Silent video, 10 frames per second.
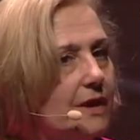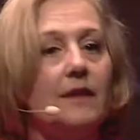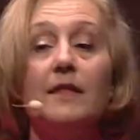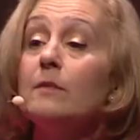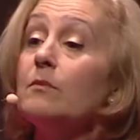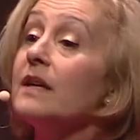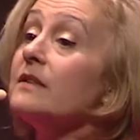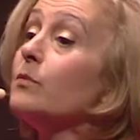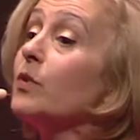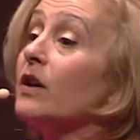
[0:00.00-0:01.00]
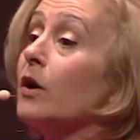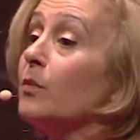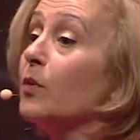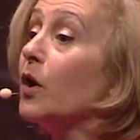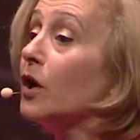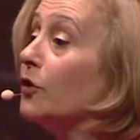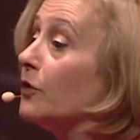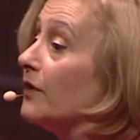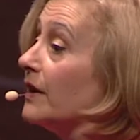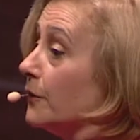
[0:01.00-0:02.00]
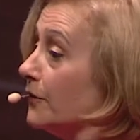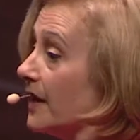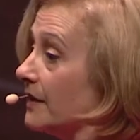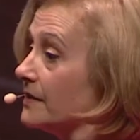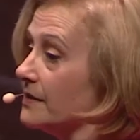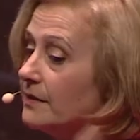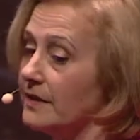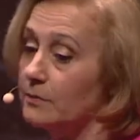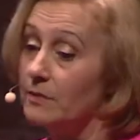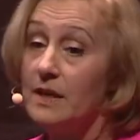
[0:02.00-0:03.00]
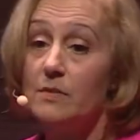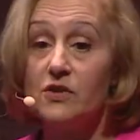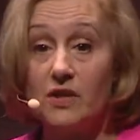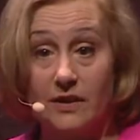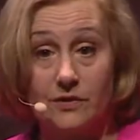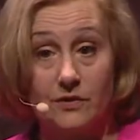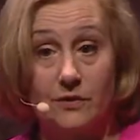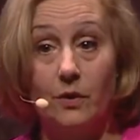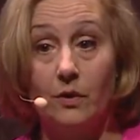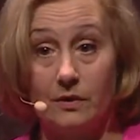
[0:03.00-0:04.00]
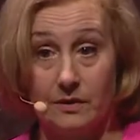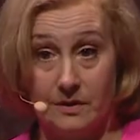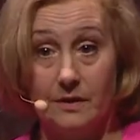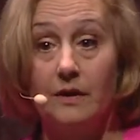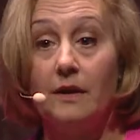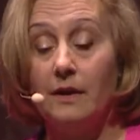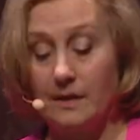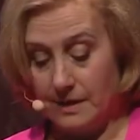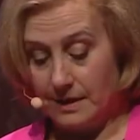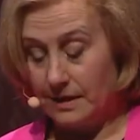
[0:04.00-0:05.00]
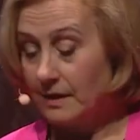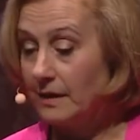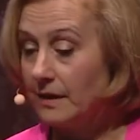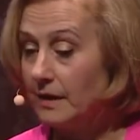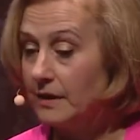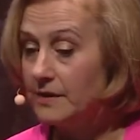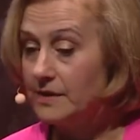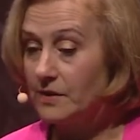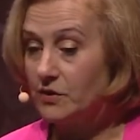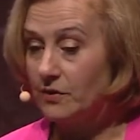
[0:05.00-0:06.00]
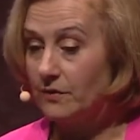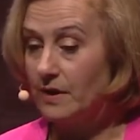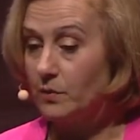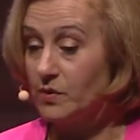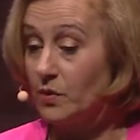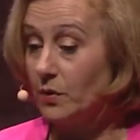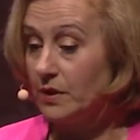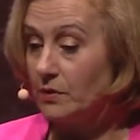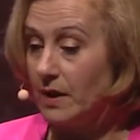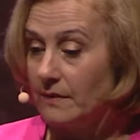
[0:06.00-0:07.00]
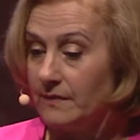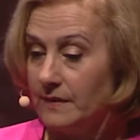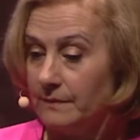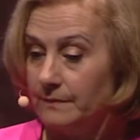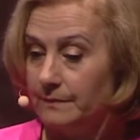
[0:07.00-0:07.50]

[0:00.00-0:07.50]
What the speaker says: And that might bring up a lot of other facts that maybe changed the whole decision that was going to happen.